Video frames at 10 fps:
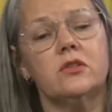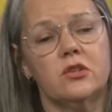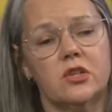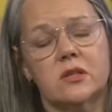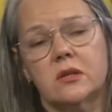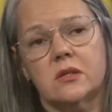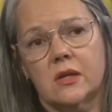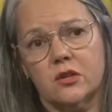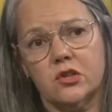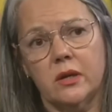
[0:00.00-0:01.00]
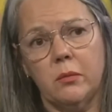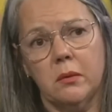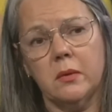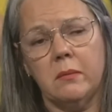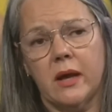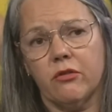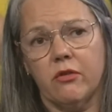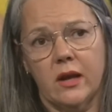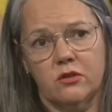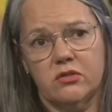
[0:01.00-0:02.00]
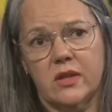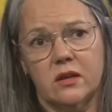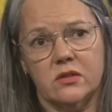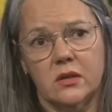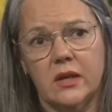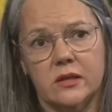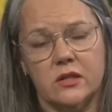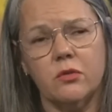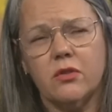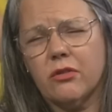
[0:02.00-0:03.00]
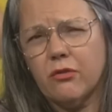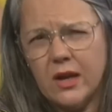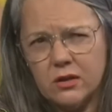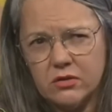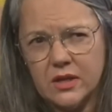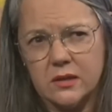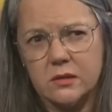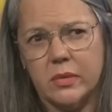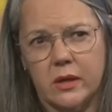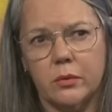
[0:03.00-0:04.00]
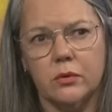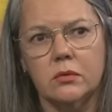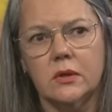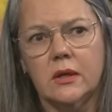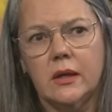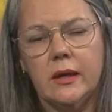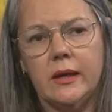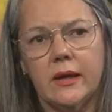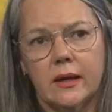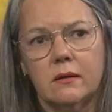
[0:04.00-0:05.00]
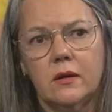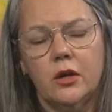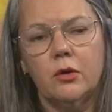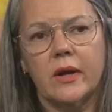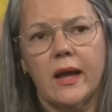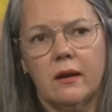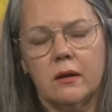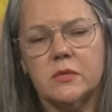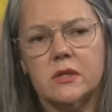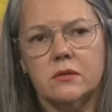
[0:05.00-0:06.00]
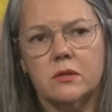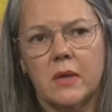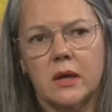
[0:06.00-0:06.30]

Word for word: to suggest that it's actually probably about 300,000 less. So we've got 300,000 people here who are counting themselves